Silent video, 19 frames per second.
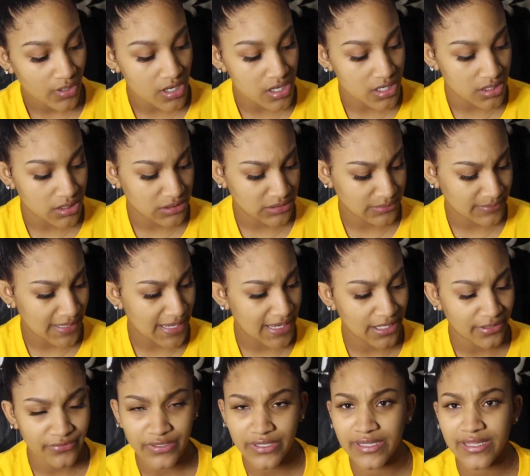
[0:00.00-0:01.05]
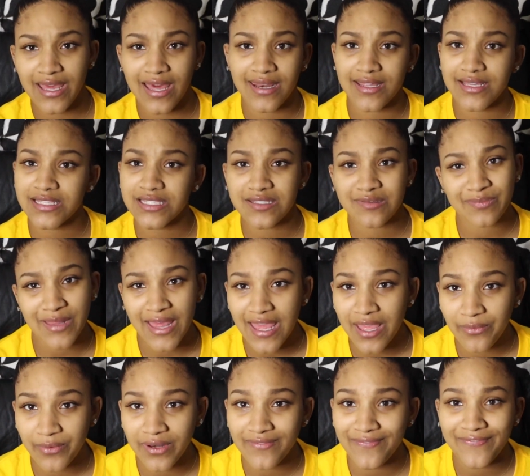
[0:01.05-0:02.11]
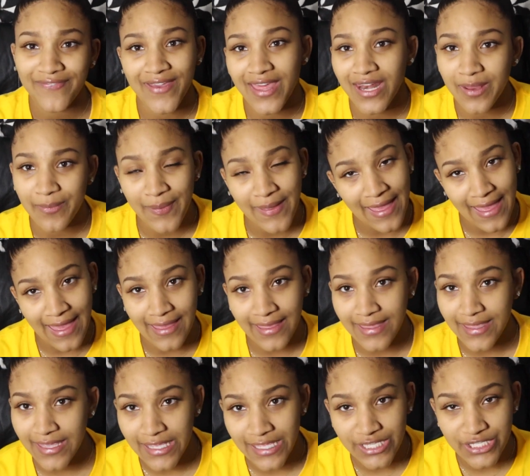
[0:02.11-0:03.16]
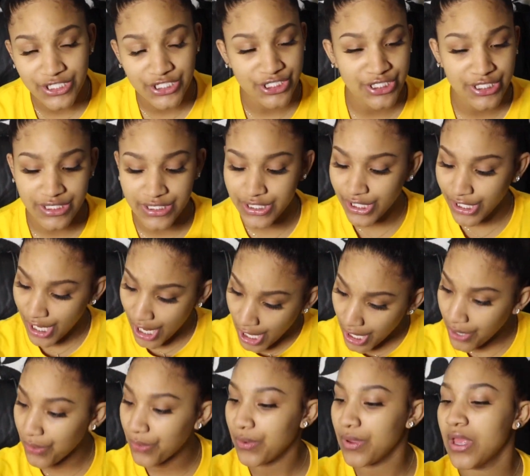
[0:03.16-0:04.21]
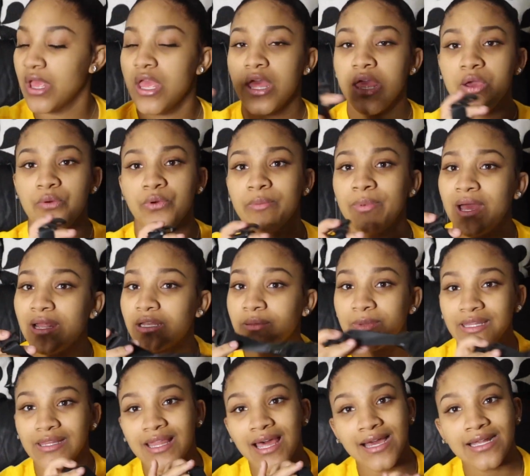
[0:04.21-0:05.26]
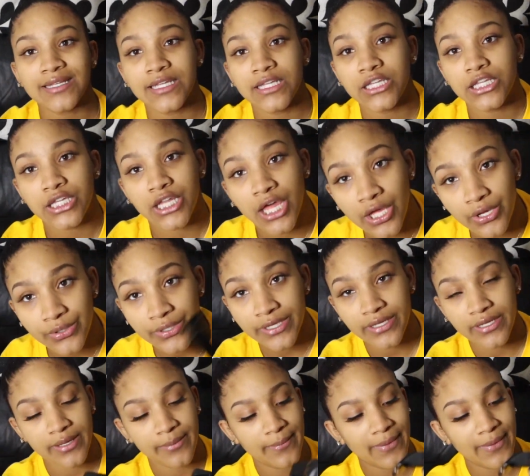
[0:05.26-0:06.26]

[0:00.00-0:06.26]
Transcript: Um, I ain't really gotta explain what a fanny pack is, just know we're about to be locked and loaded.